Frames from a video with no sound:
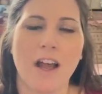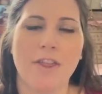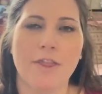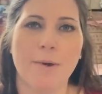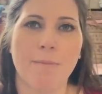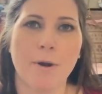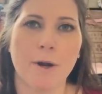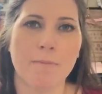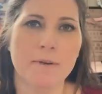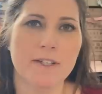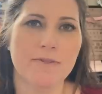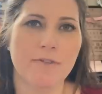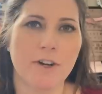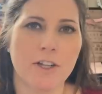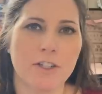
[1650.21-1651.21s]
The purpose
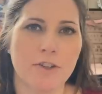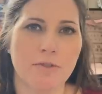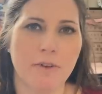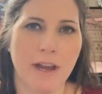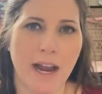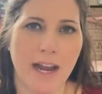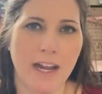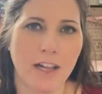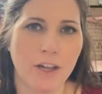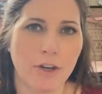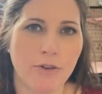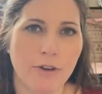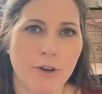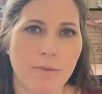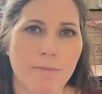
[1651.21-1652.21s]
for us creating the
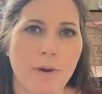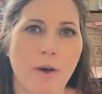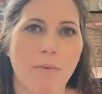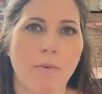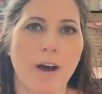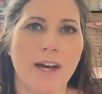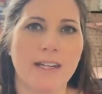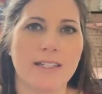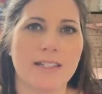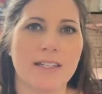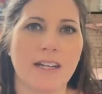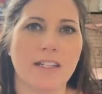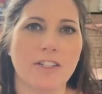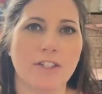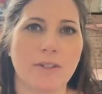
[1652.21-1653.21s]
group was
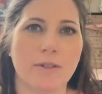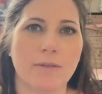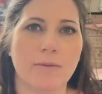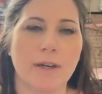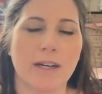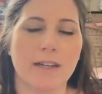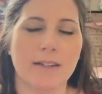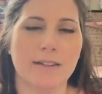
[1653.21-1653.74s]
to